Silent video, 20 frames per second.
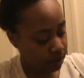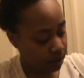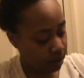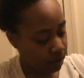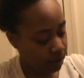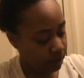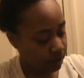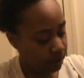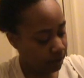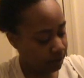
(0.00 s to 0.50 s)

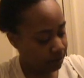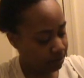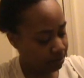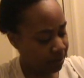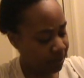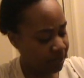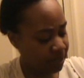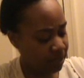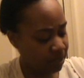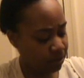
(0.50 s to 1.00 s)
her
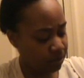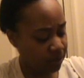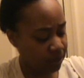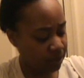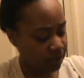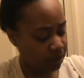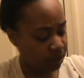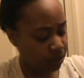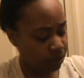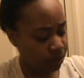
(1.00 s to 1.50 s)
business
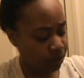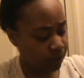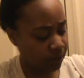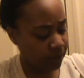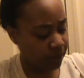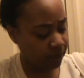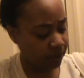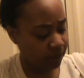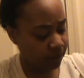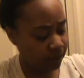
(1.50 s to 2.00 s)
wasn't doing
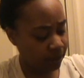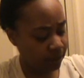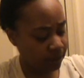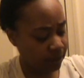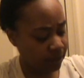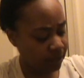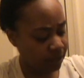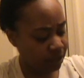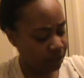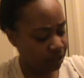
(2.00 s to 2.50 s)
well,
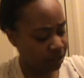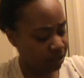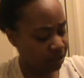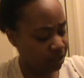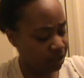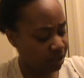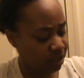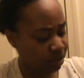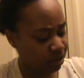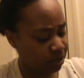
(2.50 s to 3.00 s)
and
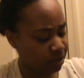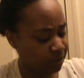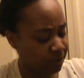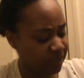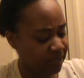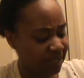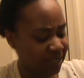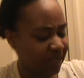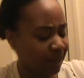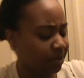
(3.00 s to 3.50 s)
she closed her
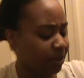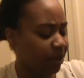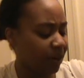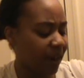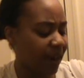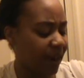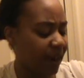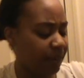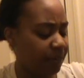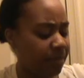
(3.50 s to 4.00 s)
business, some
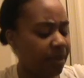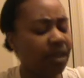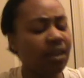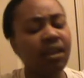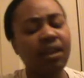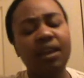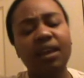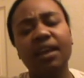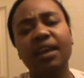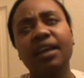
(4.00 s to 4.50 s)
crap.
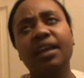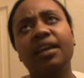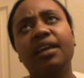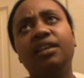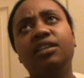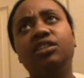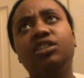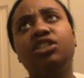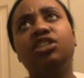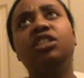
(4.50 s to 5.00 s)

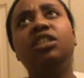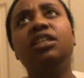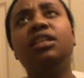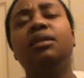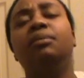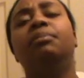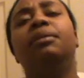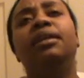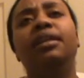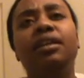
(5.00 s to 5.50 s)
And she
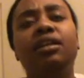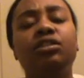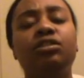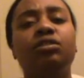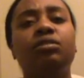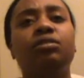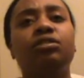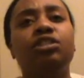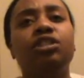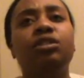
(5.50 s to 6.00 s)
needed money because
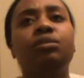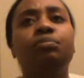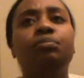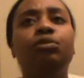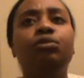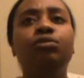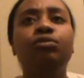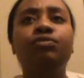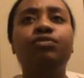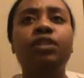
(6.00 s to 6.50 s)
she
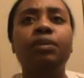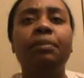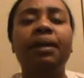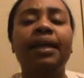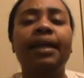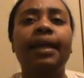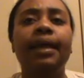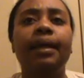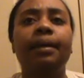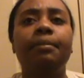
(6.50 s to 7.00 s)
moved to
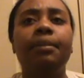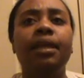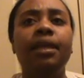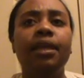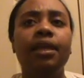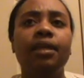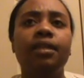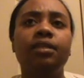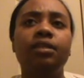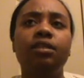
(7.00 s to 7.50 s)

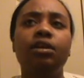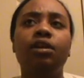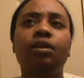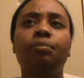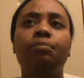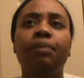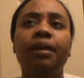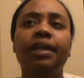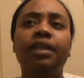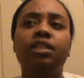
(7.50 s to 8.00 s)
Miami and her
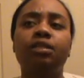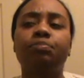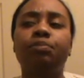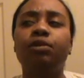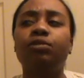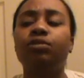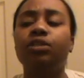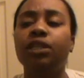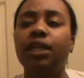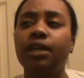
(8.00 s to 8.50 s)
brakes
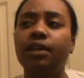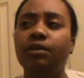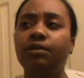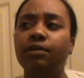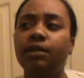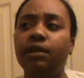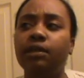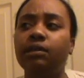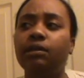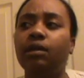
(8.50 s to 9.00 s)
broke
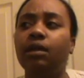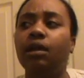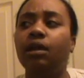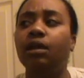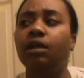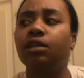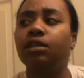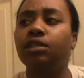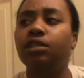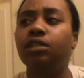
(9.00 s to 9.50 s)
down and
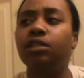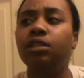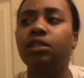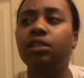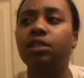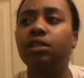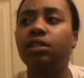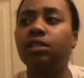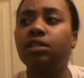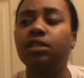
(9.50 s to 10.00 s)

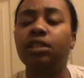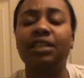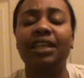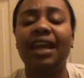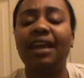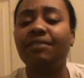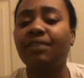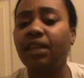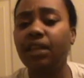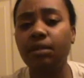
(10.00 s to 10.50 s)
she
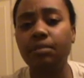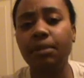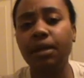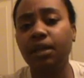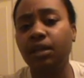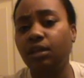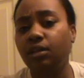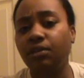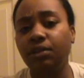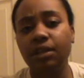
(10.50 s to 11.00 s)
didn't have any
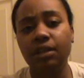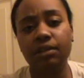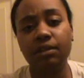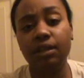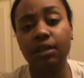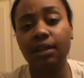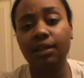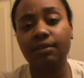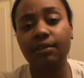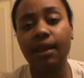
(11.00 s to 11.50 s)
money or
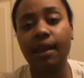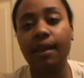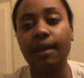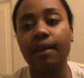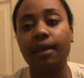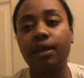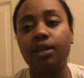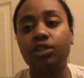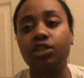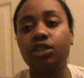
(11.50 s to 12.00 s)
anything like
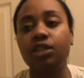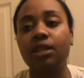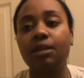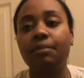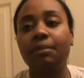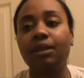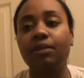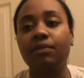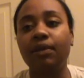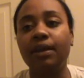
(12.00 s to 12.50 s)
that, and she
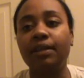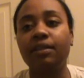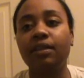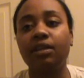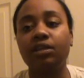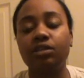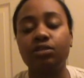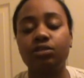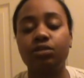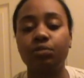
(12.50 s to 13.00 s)
needed money right
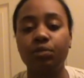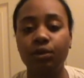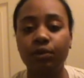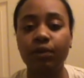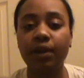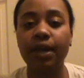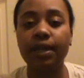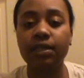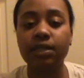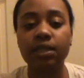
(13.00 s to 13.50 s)
there, so she went
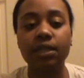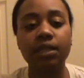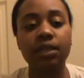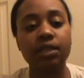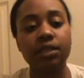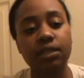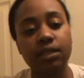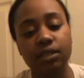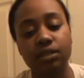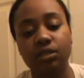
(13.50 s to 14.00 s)
on
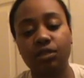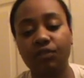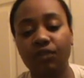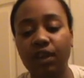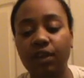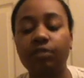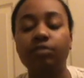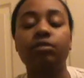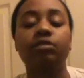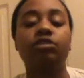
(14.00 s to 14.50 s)
Craigslist and she
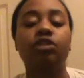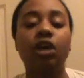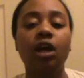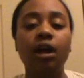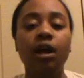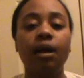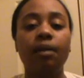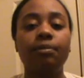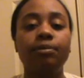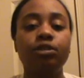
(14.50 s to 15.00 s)
found a
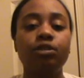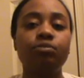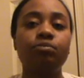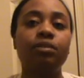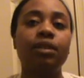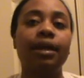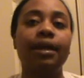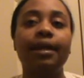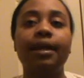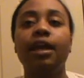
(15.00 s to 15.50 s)
job, and she
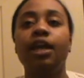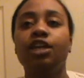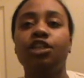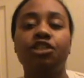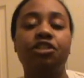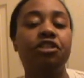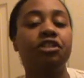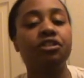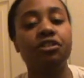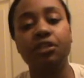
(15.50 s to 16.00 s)
was like,
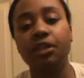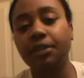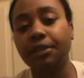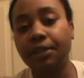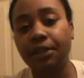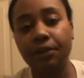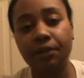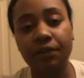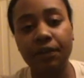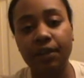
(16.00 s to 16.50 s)
she didn't suck
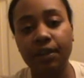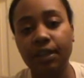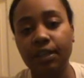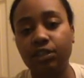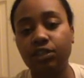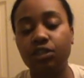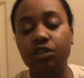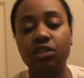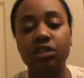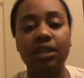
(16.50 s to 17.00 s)
dick or
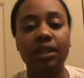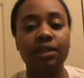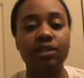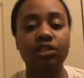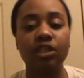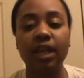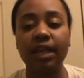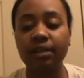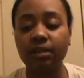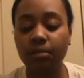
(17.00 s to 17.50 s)
anything, she just
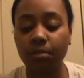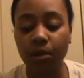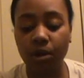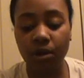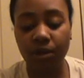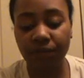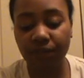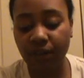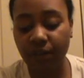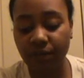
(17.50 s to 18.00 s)
like jacked him
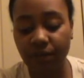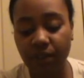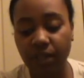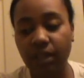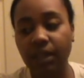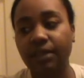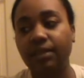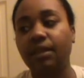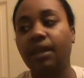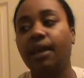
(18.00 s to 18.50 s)
off and
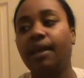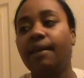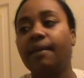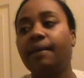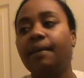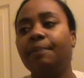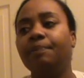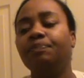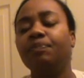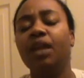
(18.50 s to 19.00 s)
everything like
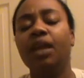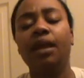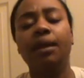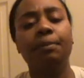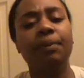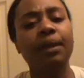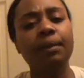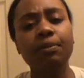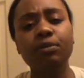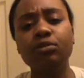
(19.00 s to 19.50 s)
that. And
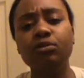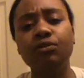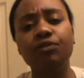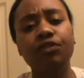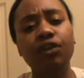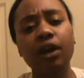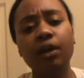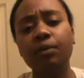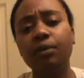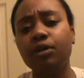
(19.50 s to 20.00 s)
people do
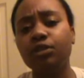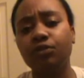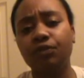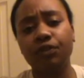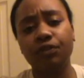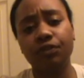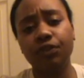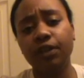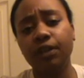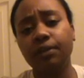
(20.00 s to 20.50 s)
far worse
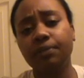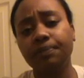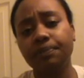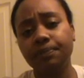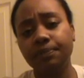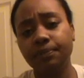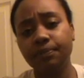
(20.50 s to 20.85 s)
for free.